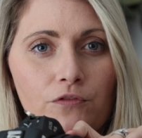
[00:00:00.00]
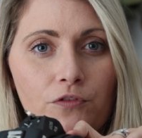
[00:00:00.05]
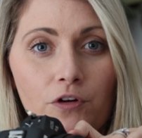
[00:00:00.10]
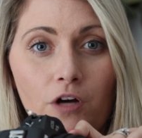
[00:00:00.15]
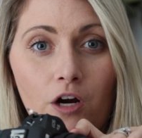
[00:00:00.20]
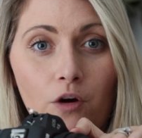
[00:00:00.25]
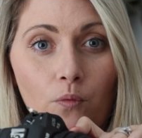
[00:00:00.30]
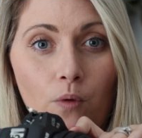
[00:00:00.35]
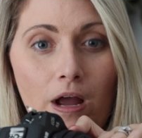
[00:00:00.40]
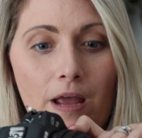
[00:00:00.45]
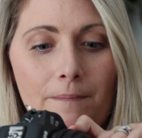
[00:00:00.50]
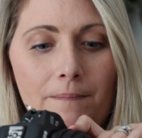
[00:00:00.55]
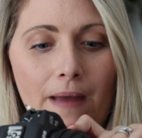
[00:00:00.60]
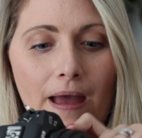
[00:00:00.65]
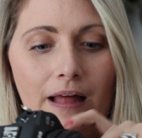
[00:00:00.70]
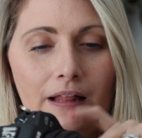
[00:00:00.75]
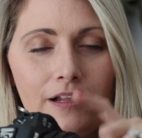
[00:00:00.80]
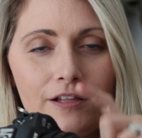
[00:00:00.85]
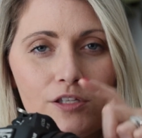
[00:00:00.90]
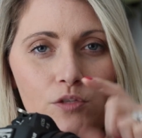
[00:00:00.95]
for our white
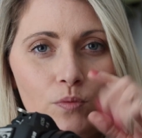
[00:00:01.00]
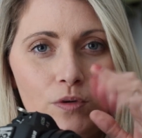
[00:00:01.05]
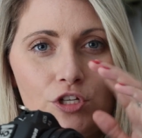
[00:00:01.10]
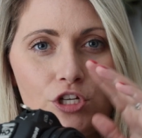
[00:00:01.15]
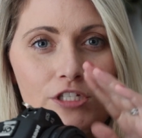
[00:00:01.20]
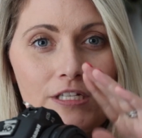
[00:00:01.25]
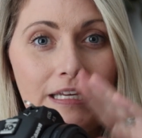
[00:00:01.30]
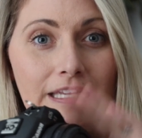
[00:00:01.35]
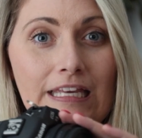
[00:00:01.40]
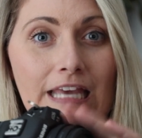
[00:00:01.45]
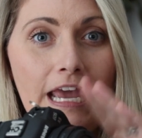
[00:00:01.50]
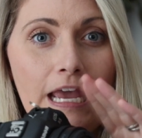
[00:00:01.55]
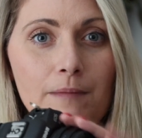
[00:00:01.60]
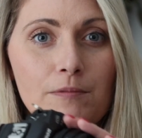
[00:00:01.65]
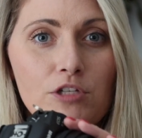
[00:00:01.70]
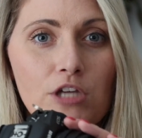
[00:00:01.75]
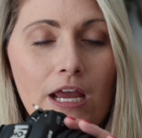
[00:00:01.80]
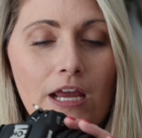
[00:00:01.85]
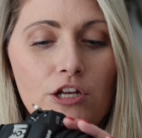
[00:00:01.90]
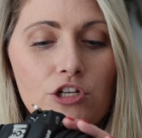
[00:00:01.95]
balance, which is a game
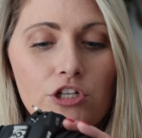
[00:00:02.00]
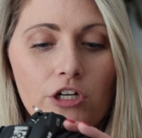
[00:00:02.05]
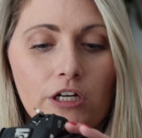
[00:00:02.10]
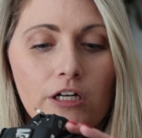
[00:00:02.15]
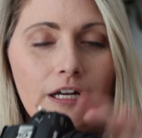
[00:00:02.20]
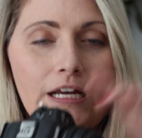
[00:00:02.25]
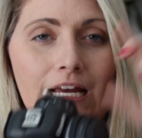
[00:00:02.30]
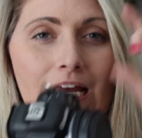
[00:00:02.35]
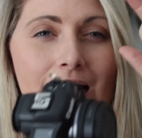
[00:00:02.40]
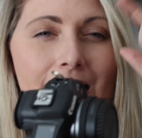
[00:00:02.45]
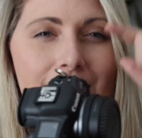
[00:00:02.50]
changer,